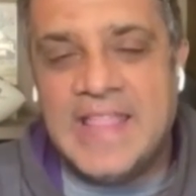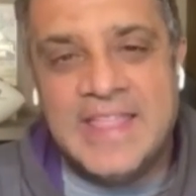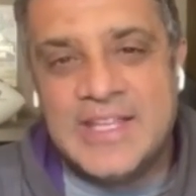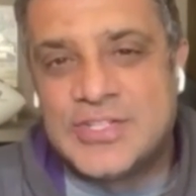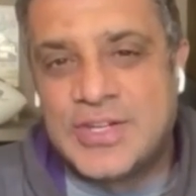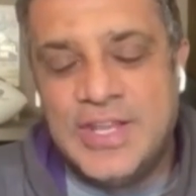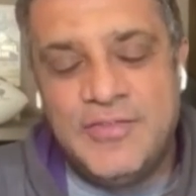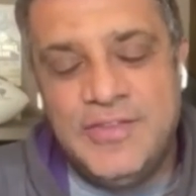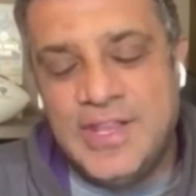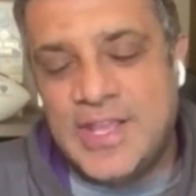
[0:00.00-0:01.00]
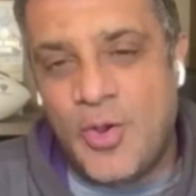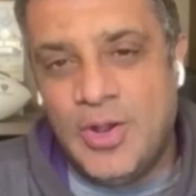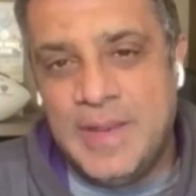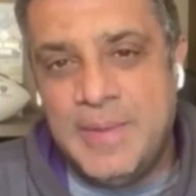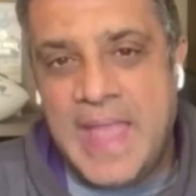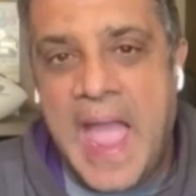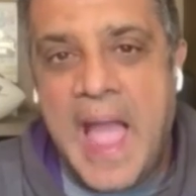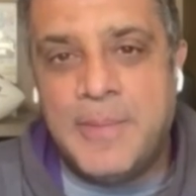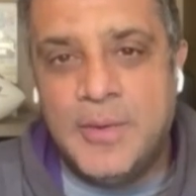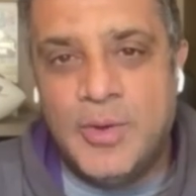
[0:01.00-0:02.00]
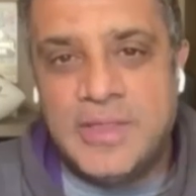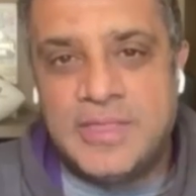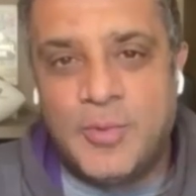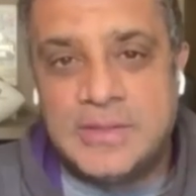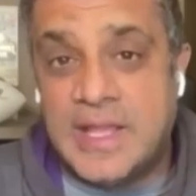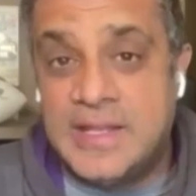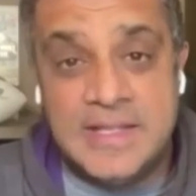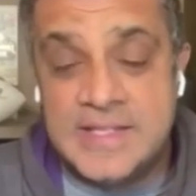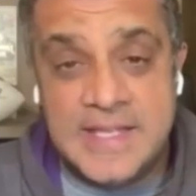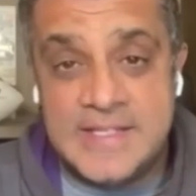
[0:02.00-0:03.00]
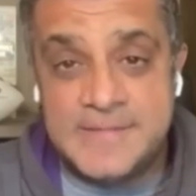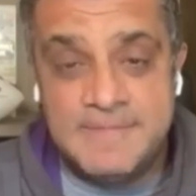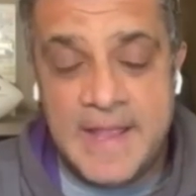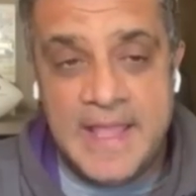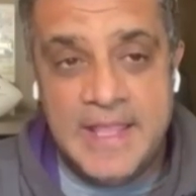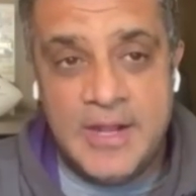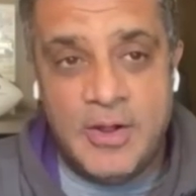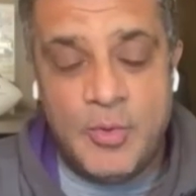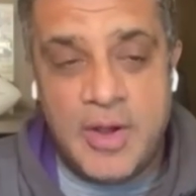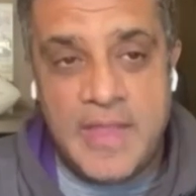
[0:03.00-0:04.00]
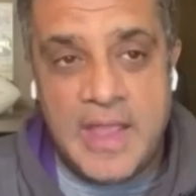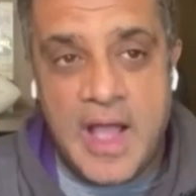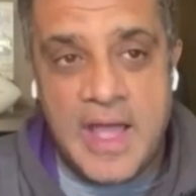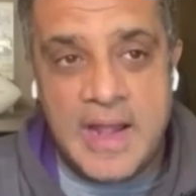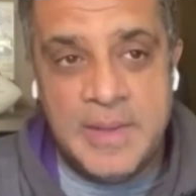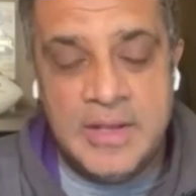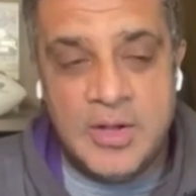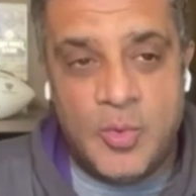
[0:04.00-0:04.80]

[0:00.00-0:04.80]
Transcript: I think it's you can only be happy with what they did this season, and where they got. I